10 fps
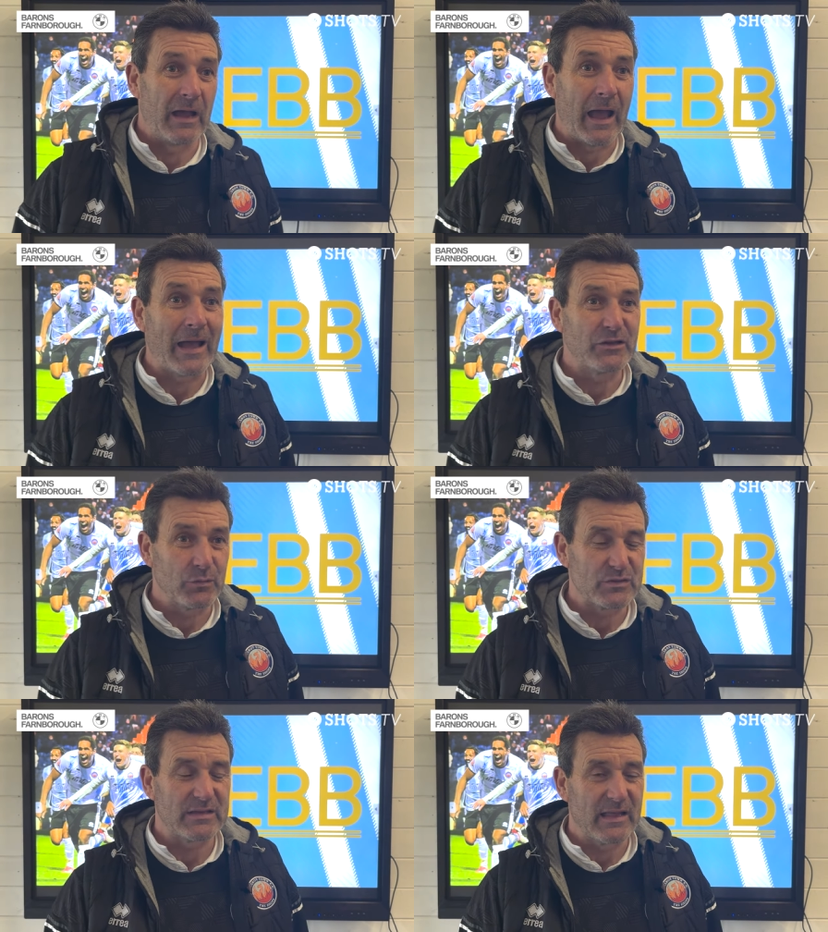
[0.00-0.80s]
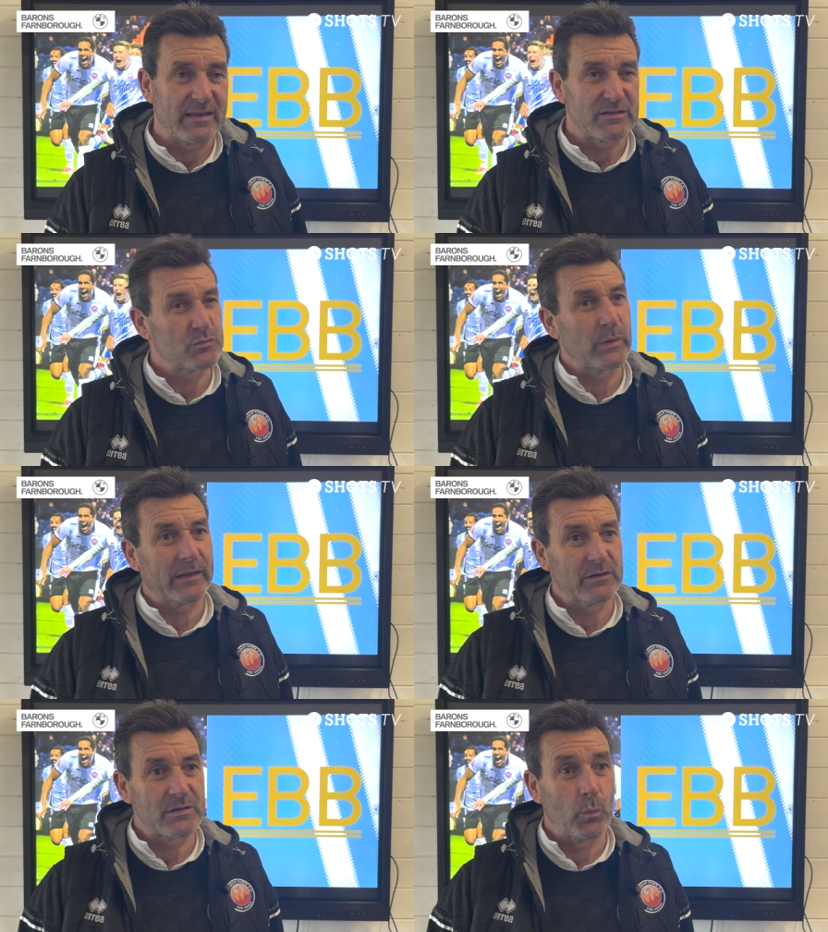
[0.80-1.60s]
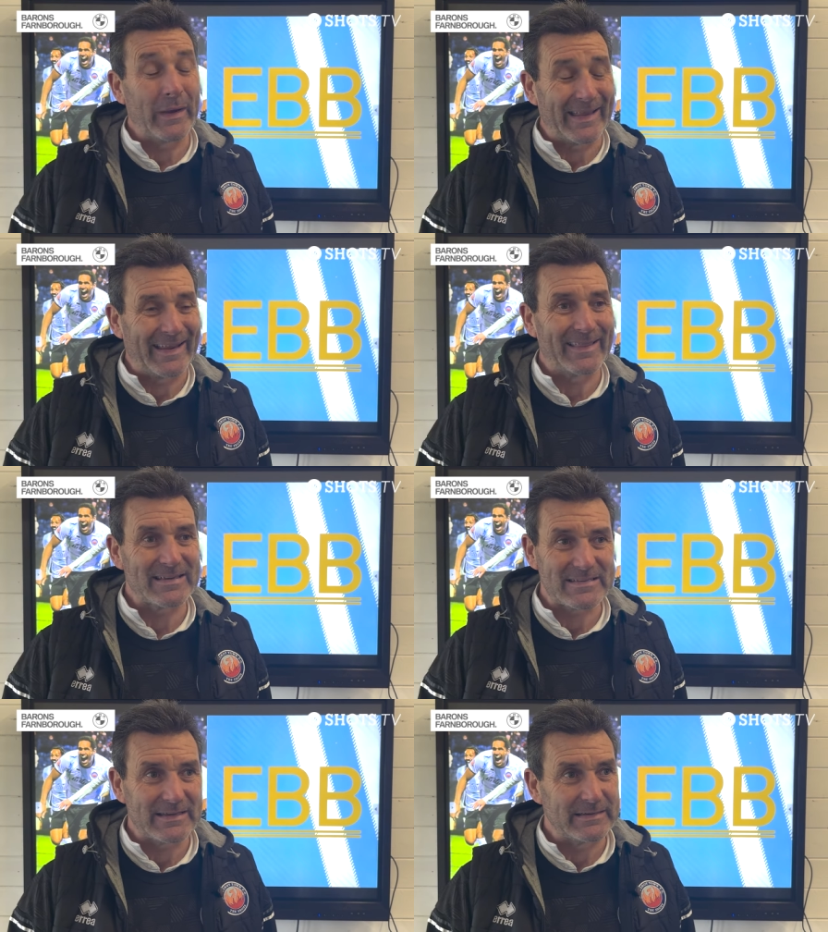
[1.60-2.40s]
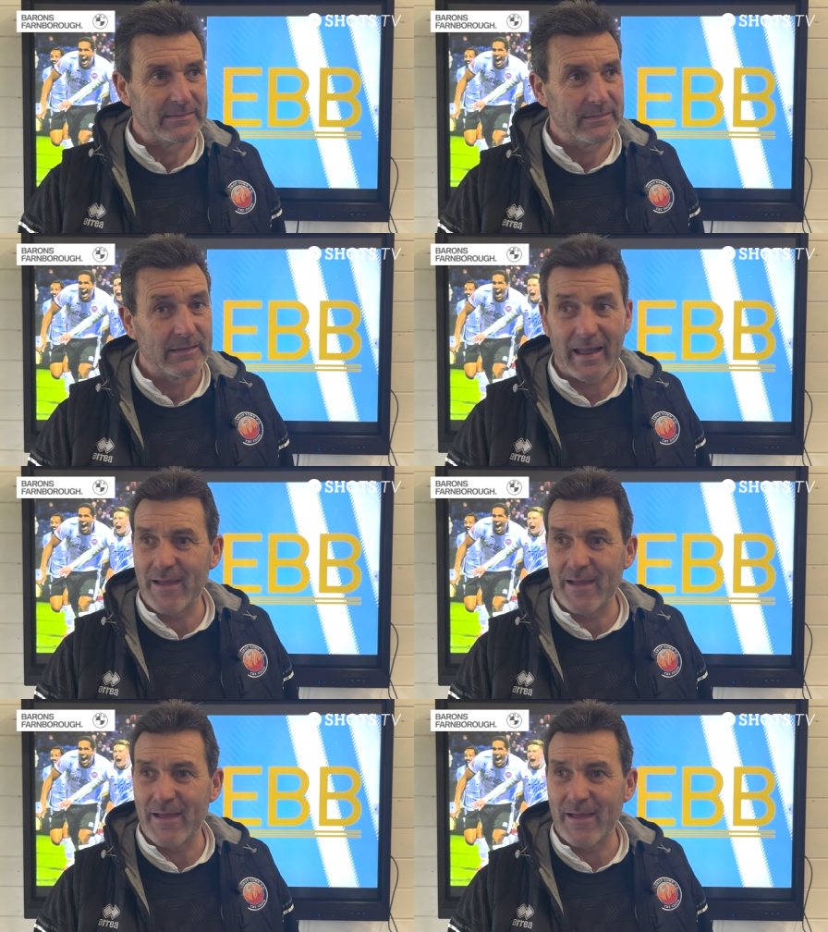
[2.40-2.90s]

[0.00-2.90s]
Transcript: I don't see that as weakening the side. Mm-hmm.